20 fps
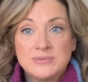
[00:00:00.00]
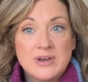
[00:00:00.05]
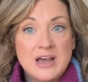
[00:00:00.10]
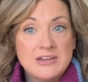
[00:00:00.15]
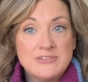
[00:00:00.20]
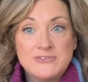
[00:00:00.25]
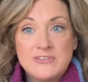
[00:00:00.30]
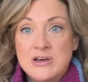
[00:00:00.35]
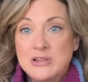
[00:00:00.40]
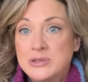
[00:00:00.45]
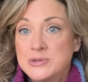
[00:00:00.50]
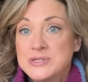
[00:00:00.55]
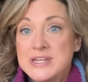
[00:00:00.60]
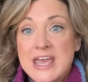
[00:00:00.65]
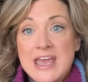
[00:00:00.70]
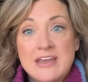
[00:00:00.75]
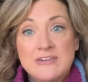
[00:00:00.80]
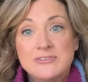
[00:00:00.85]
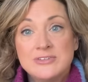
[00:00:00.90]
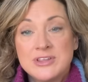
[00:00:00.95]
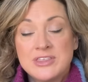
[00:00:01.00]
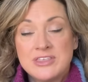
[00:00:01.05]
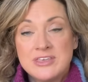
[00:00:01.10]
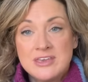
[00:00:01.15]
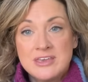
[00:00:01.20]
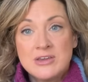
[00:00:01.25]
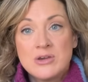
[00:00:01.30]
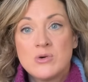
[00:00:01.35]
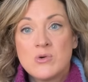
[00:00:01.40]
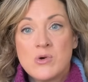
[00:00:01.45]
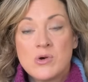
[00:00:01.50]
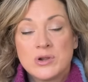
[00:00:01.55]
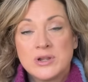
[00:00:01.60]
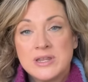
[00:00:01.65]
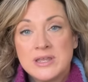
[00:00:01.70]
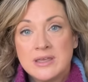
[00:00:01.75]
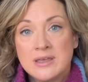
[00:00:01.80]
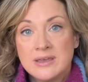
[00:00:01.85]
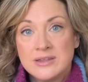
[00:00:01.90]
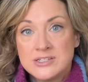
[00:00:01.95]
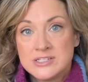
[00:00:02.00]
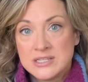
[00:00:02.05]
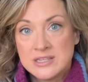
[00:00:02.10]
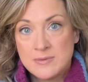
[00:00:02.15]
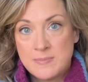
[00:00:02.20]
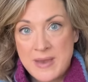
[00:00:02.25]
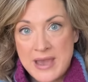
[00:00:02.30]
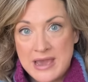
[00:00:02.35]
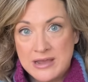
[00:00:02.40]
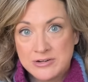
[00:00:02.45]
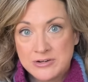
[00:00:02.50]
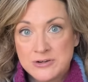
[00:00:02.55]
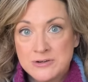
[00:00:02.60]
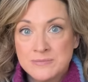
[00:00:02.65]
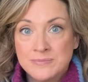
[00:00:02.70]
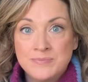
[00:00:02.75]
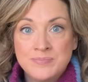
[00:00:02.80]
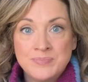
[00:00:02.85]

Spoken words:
I followed everything according to the pattern.